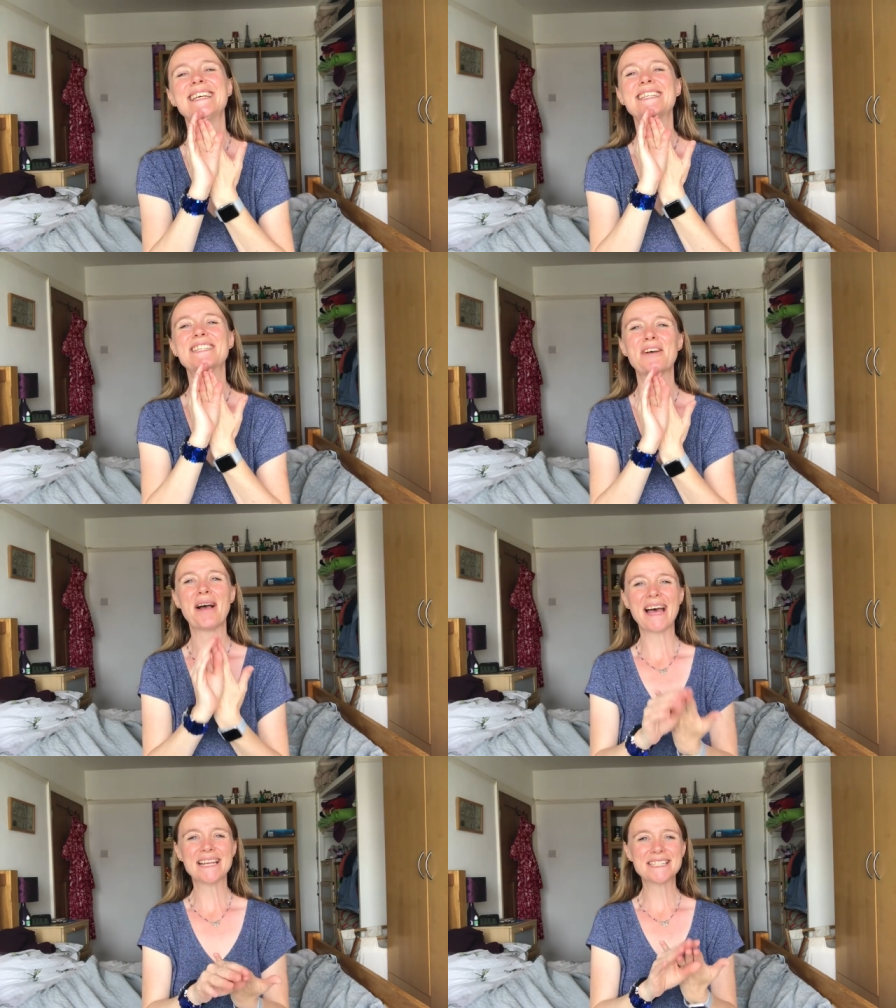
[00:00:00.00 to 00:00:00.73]
So
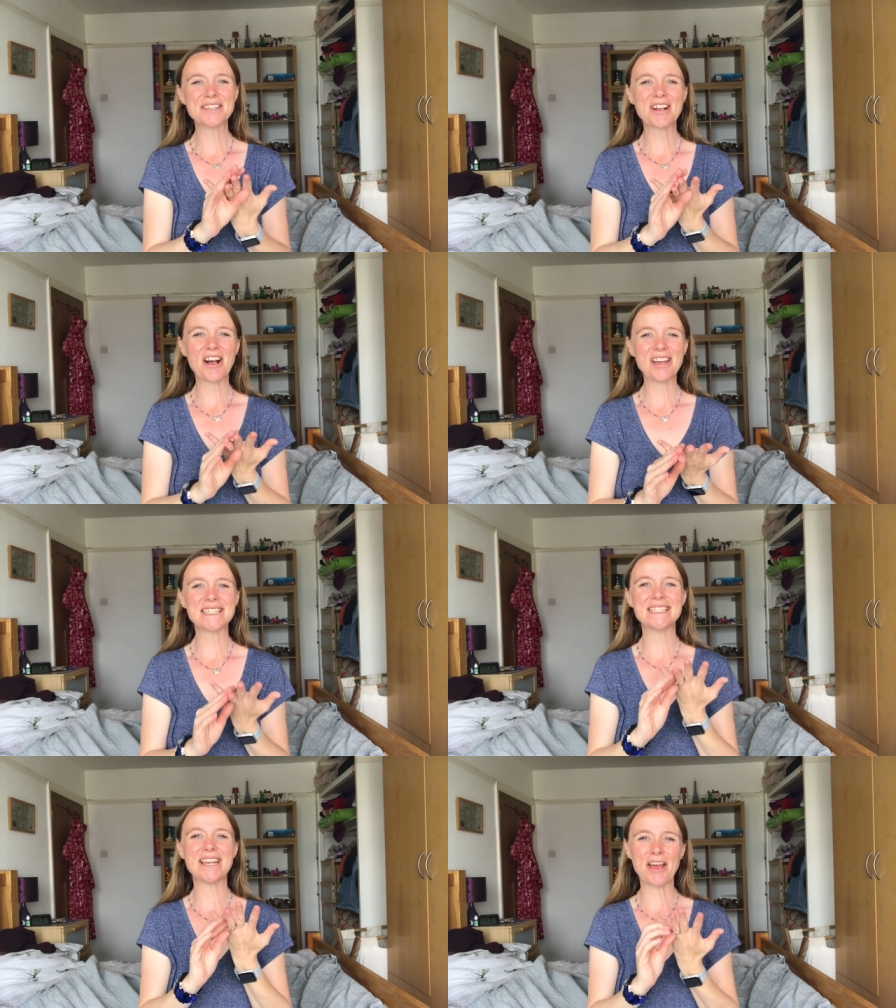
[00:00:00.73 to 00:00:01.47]
as you
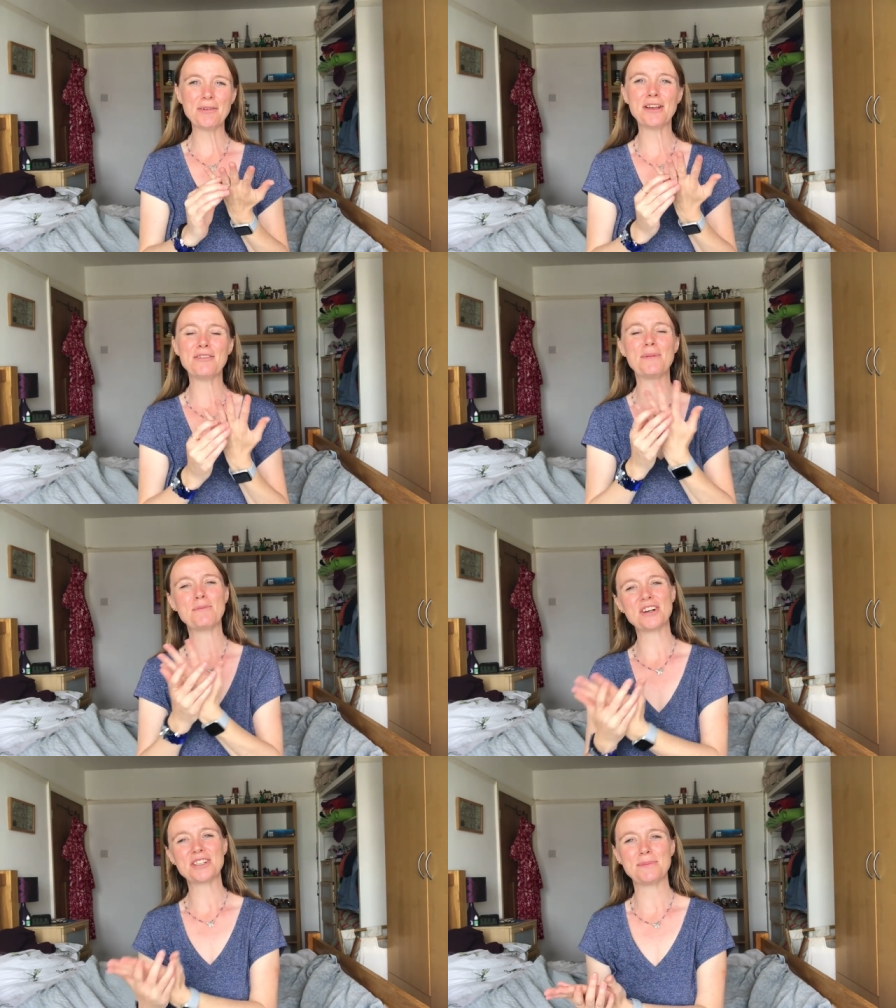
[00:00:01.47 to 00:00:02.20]
guys know who've
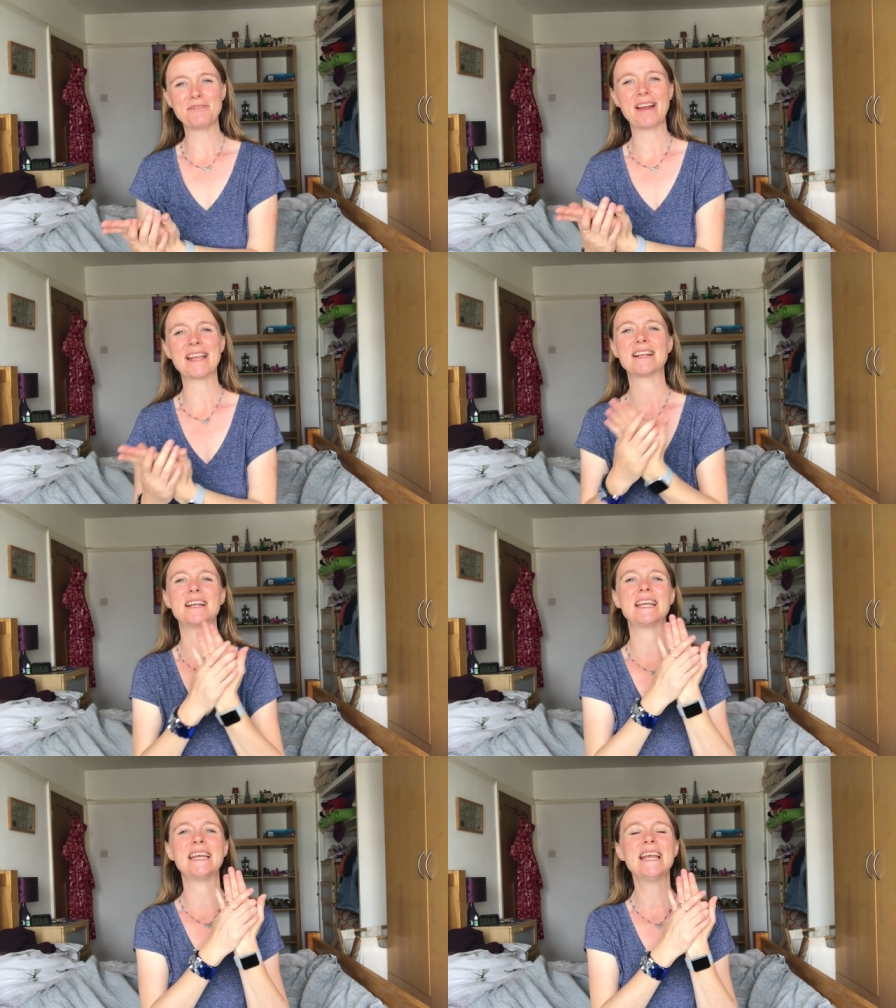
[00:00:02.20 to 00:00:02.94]
been watching me
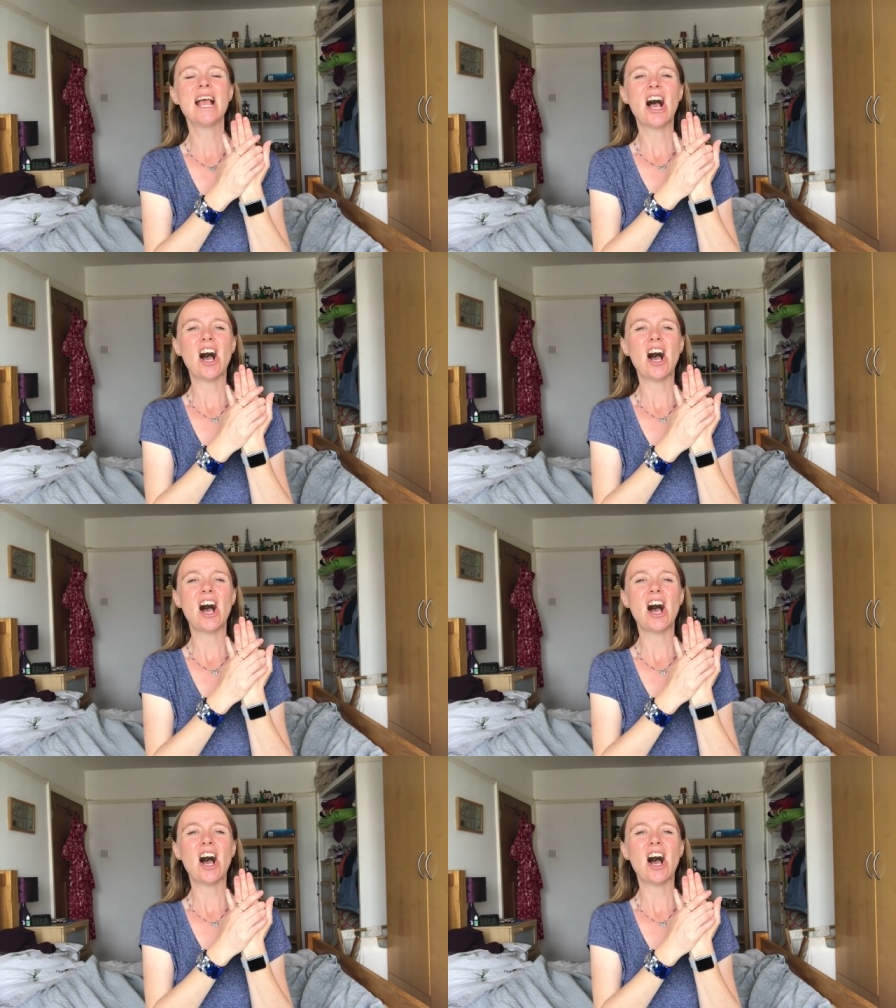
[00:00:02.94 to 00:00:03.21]
regularly,